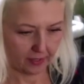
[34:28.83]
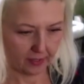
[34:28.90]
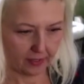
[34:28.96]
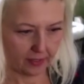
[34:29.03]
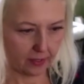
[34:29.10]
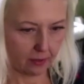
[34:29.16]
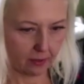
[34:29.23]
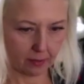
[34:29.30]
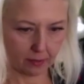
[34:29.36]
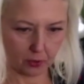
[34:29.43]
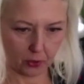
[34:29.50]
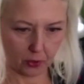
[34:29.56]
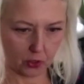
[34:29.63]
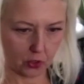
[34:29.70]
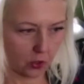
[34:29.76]
So I'm
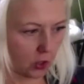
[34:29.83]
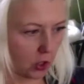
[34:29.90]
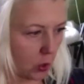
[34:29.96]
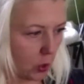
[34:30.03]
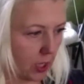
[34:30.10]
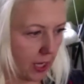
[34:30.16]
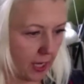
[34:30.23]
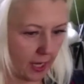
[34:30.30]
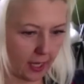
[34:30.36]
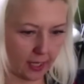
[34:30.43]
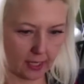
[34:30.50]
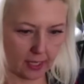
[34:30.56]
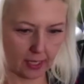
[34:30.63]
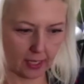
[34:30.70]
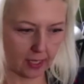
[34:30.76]
going to go ahead
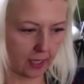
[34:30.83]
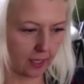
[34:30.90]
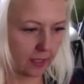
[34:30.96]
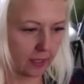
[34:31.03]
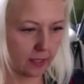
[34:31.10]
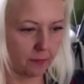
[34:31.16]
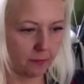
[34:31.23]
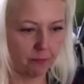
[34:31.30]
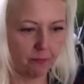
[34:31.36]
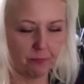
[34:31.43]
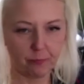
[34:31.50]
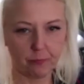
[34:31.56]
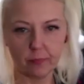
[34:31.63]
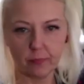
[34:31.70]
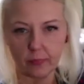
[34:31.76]
and
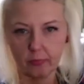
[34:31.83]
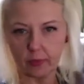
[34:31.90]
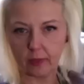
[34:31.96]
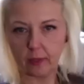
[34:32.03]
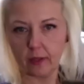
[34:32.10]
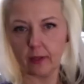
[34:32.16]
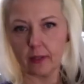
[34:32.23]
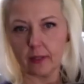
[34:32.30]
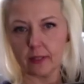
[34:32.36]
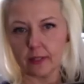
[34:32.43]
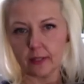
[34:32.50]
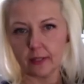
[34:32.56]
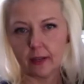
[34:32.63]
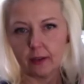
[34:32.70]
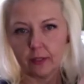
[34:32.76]

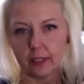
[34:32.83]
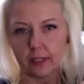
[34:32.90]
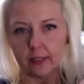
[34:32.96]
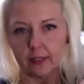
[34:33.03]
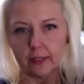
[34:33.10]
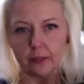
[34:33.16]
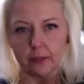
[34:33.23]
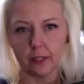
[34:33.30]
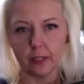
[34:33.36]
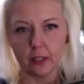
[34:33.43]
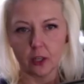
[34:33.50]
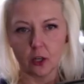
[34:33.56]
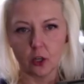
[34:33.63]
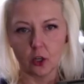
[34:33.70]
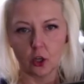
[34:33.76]
see how neatly you can
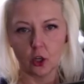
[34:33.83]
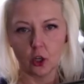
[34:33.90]
go.